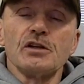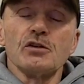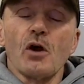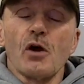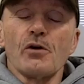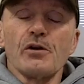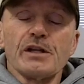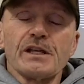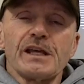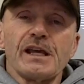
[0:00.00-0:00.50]
He
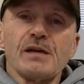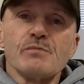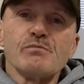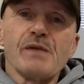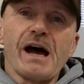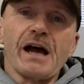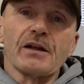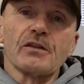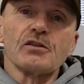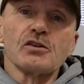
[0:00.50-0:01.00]
already came
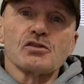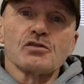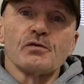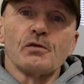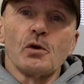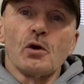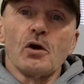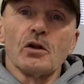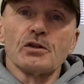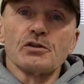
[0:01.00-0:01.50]
back this
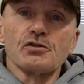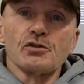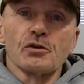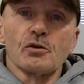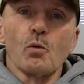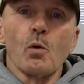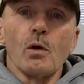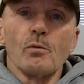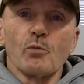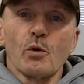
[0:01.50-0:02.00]
fall and
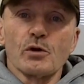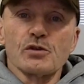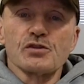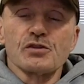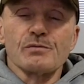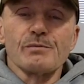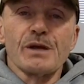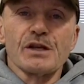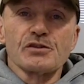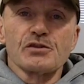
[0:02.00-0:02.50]
took one more
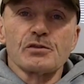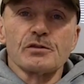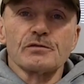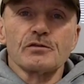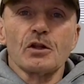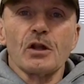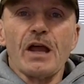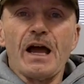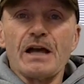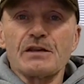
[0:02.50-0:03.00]
semester
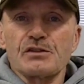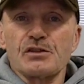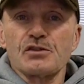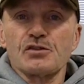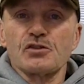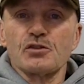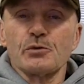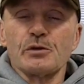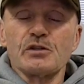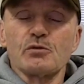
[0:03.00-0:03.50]
of
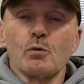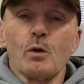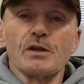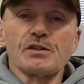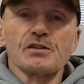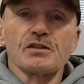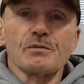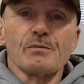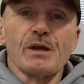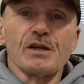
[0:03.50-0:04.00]
classes, so he's
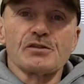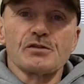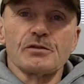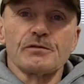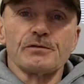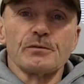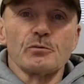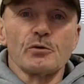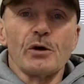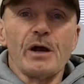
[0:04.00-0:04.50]
one
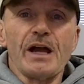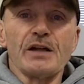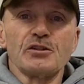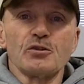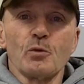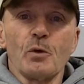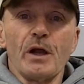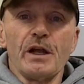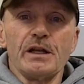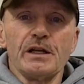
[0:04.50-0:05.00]
semester from
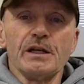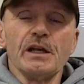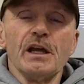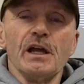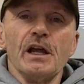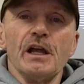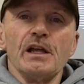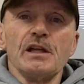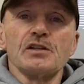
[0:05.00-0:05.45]
graduating.